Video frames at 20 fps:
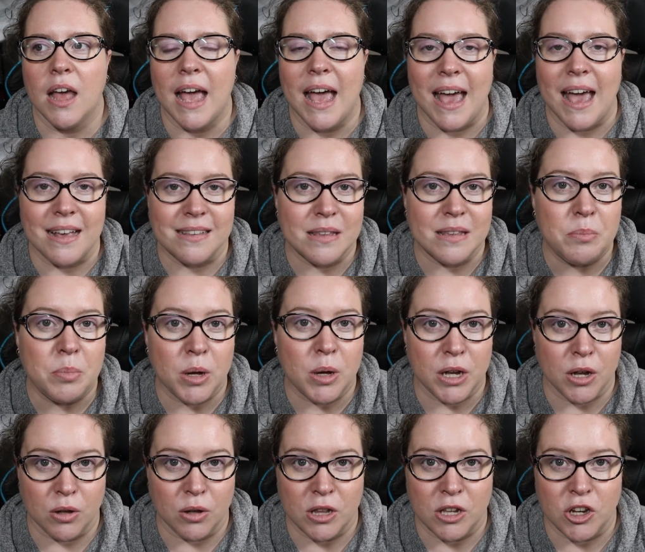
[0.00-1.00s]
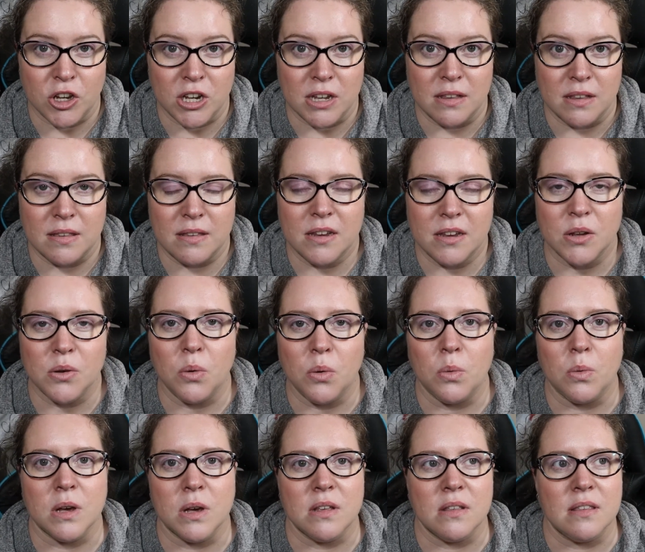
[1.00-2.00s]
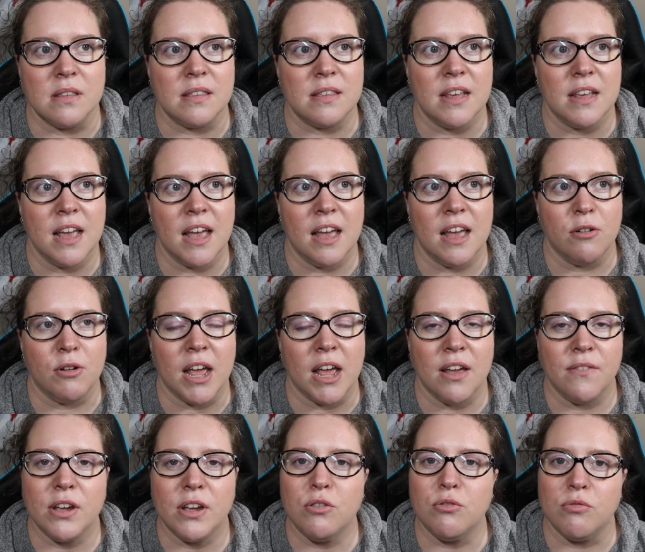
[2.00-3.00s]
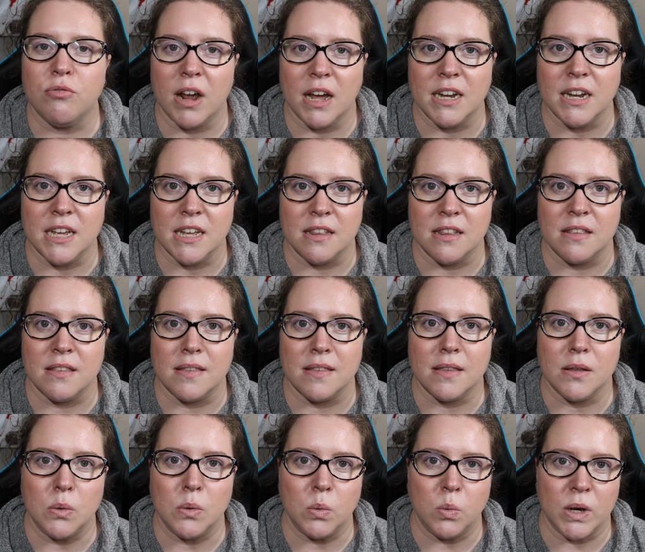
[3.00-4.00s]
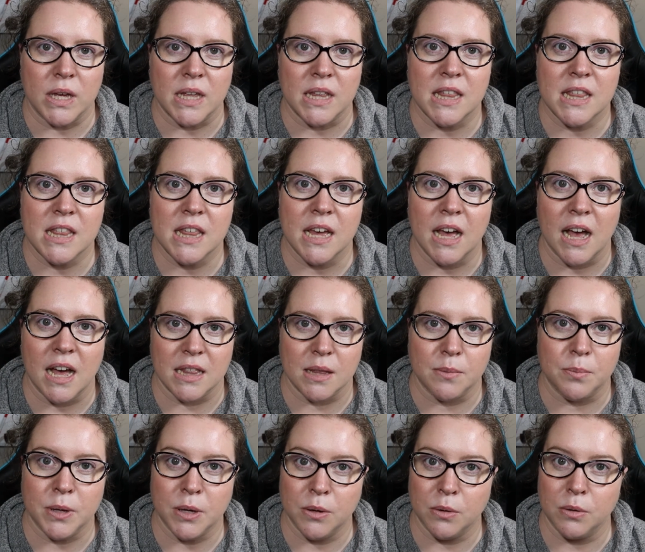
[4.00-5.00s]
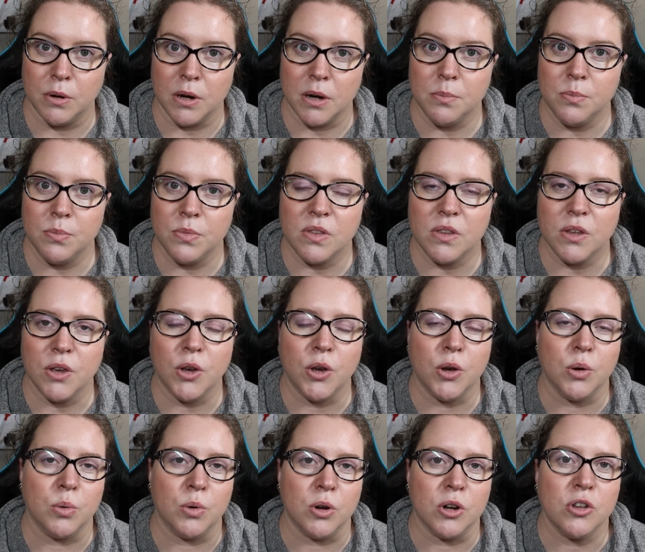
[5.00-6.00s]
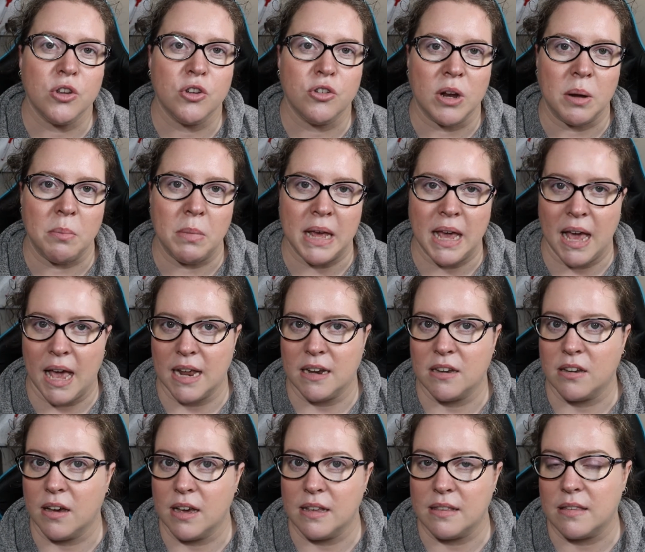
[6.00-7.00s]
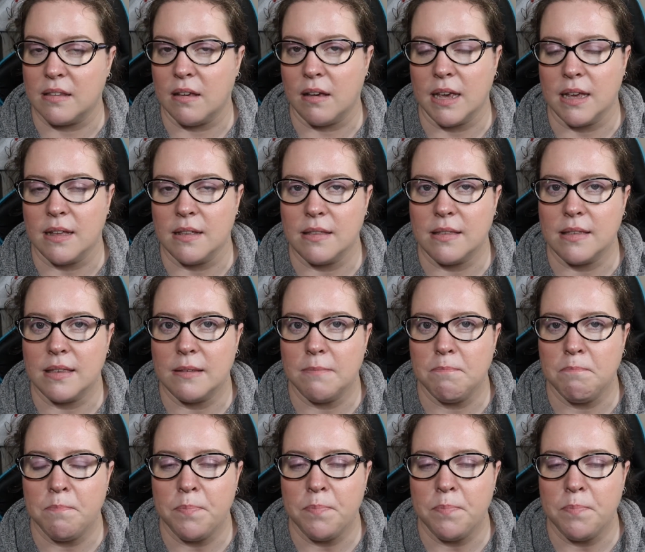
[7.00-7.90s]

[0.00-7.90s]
as a biologist was having run-ins with other pilgrims who were extremely anti-science.